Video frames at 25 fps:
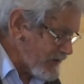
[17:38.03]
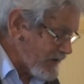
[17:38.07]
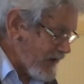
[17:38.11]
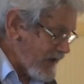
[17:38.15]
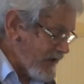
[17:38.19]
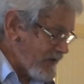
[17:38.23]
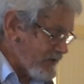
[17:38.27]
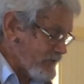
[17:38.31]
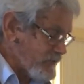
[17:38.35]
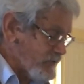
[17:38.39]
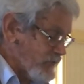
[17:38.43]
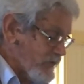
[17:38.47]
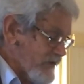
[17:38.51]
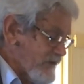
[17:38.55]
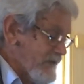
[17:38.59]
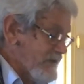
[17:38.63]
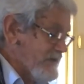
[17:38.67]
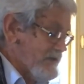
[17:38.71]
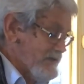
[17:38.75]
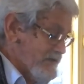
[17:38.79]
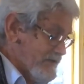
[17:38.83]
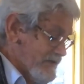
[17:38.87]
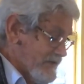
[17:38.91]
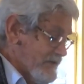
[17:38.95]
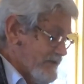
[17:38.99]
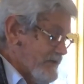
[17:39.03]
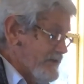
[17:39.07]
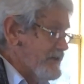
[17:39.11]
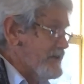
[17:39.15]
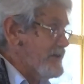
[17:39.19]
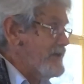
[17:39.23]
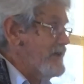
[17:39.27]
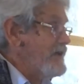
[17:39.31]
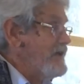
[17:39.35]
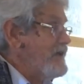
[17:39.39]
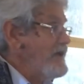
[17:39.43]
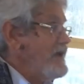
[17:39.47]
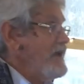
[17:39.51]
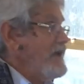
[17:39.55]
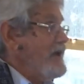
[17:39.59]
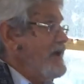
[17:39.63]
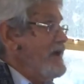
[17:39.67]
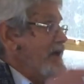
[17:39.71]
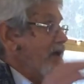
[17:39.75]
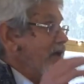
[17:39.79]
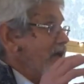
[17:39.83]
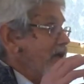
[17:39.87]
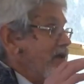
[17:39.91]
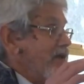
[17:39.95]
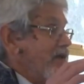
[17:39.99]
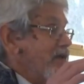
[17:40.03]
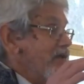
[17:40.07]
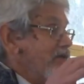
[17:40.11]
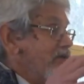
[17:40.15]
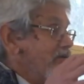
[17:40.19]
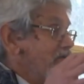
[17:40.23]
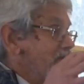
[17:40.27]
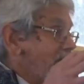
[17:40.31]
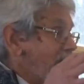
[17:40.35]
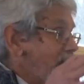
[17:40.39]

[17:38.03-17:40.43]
last one there, D, is